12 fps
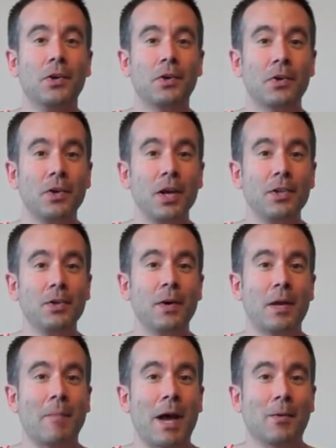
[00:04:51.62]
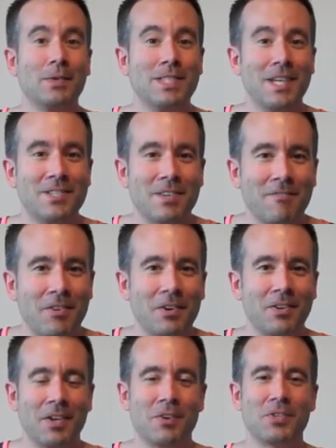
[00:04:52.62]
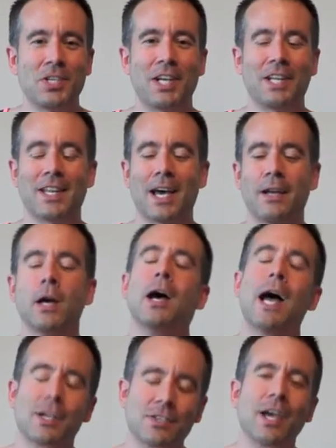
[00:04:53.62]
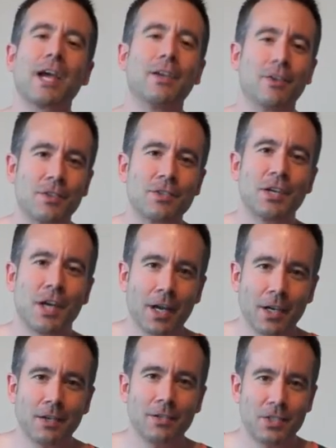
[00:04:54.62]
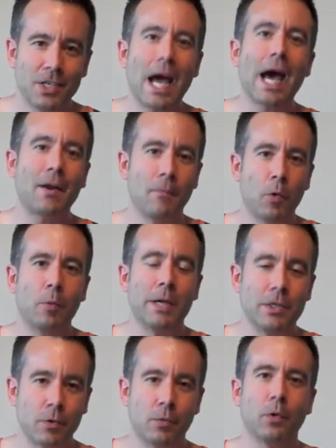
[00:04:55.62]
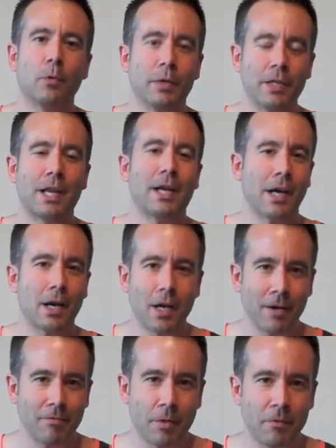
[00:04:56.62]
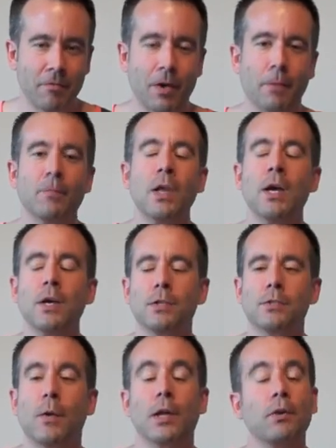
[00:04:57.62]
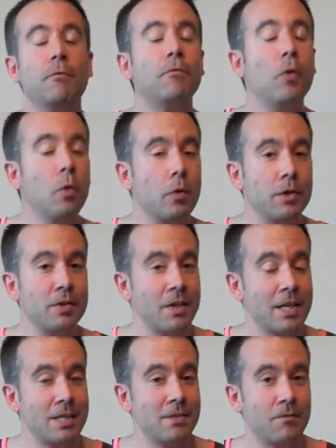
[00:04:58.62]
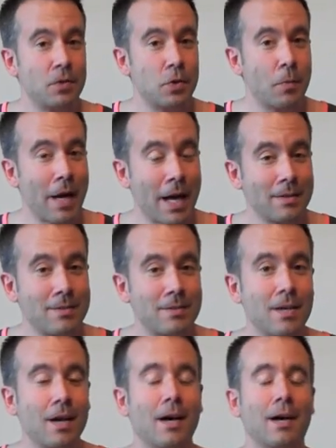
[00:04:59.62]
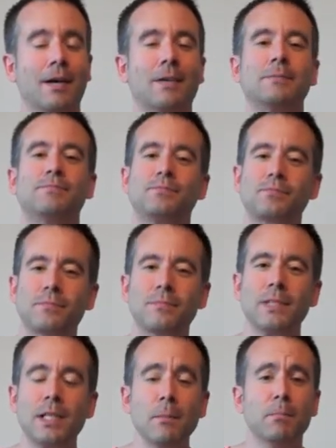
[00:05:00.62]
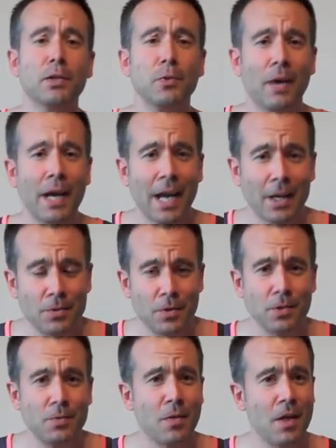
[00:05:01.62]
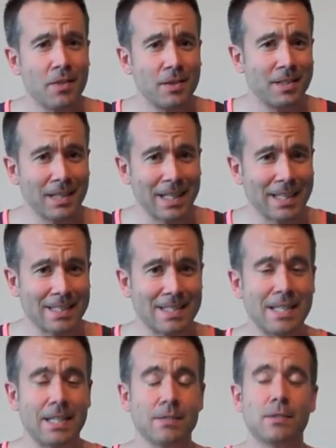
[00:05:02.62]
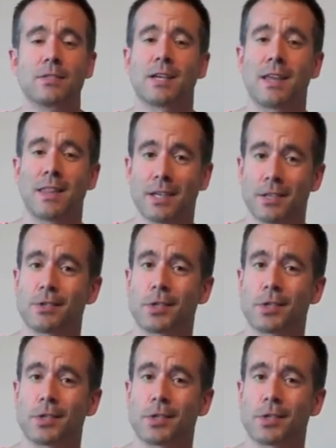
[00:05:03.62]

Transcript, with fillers: good on you, Anna Paquin's agent, for negotiating that. Actually, I hear that she got she had a more major role, but then it got cut from the film. So I look forward to the Days of Future Past uh, Blu-ray extras with all the deleted scenes, because I think there's